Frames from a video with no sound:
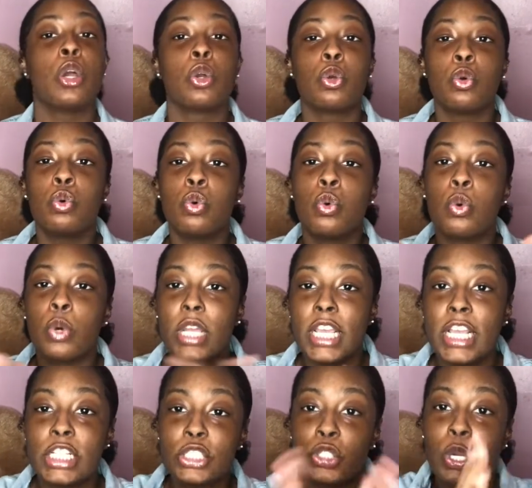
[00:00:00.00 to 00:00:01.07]
Google
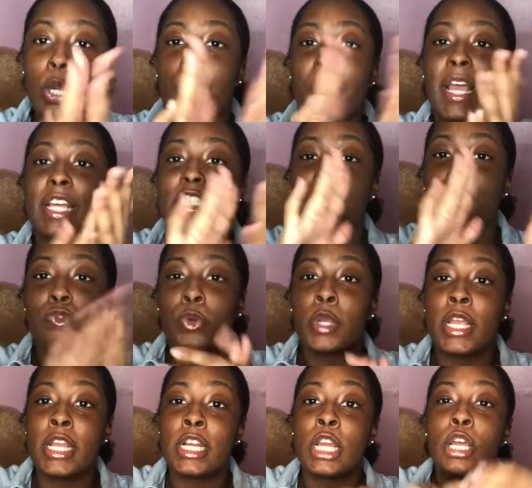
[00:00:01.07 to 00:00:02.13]
is your best
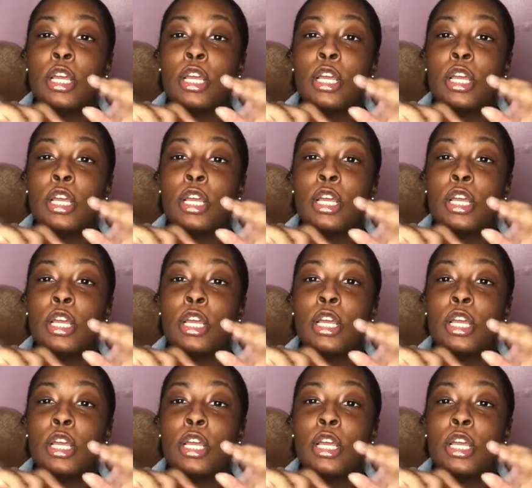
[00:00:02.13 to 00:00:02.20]
friend.